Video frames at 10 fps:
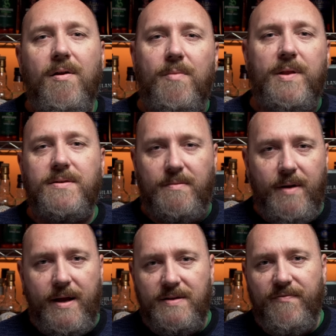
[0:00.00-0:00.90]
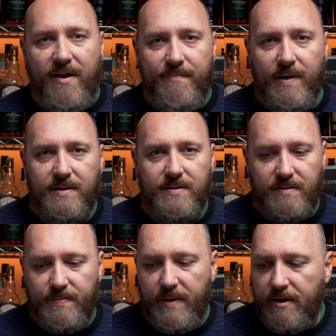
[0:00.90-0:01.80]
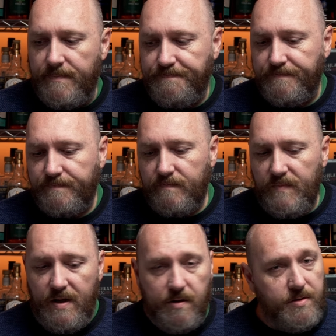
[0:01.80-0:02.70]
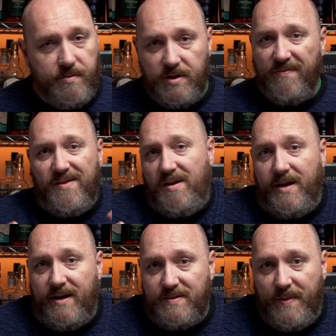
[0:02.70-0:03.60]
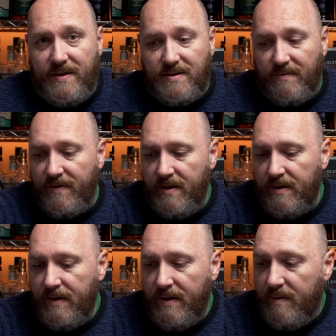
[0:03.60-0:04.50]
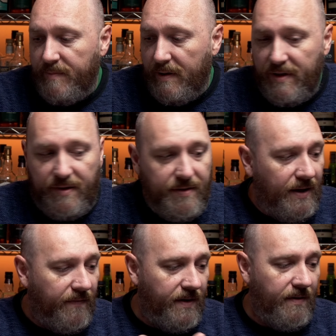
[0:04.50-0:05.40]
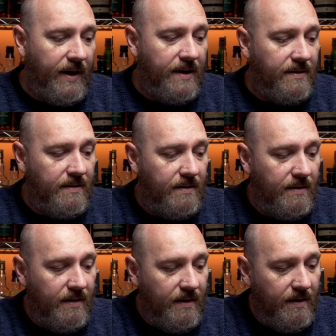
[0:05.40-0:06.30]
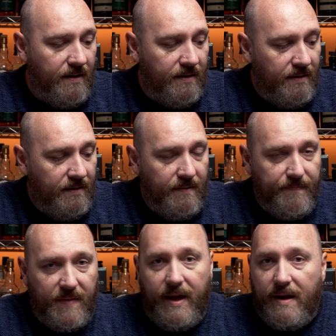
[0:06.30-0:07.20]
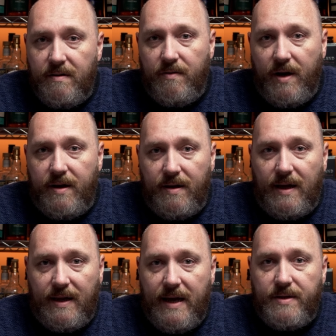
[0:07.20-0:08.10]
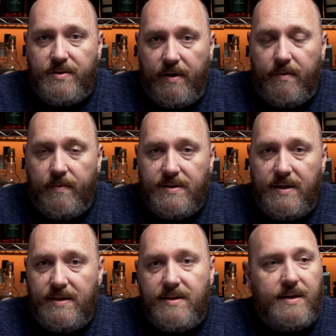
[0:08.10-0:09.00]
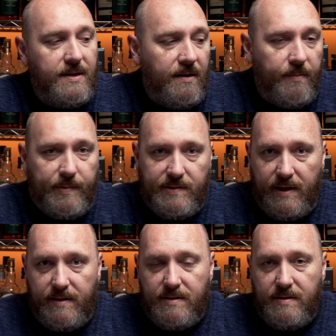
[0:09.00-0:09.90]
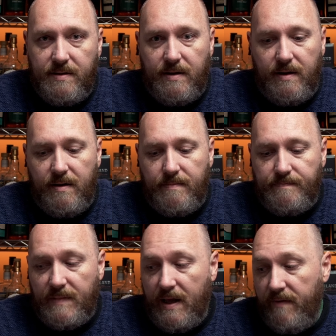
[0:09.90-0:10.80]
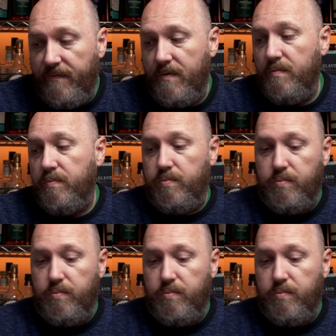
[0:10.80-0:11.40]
plus or minus $5, so to speak. So they're definitely not inexpensive. But when you think of it, you're getting, again, you're getting a cask strength whiskey, 60 odd percent. And if you